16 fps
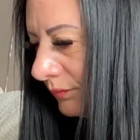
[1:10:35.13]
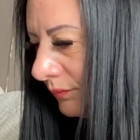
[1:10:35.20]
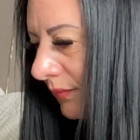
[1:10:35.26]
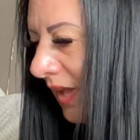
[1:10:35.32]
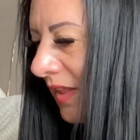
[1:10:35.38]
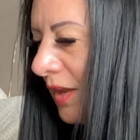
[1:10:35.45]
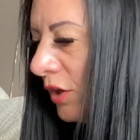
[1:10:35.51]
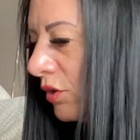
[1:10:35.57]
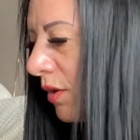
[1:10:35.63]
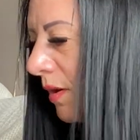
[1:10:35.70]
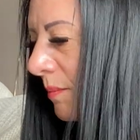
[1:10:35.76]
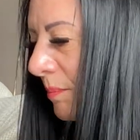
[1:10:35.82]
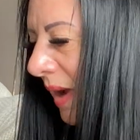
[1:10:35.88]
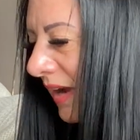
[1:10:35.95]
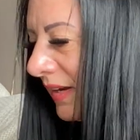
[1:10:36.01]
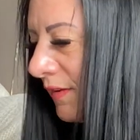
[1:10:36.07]
And they're going
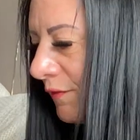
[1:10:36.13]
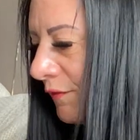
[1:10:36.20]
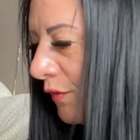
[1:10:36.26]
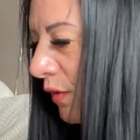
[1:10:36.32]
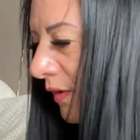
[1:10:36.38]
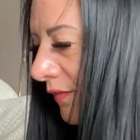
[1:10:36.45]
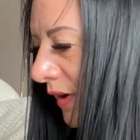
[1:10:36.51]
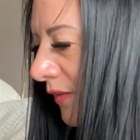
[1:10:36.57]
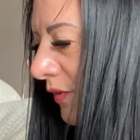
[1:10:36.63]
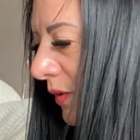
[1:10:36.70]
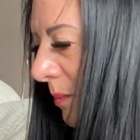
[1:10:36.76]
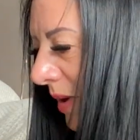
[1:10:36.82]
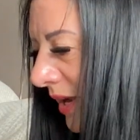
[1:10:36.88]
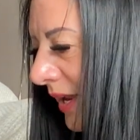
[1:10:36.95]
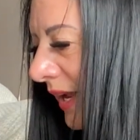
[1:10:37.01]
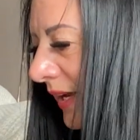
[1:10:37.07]
back and forth over
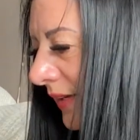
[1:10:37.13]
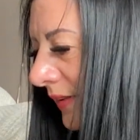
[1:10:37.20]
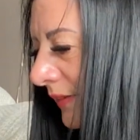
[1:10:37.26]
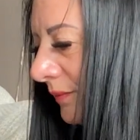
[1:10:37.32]
money.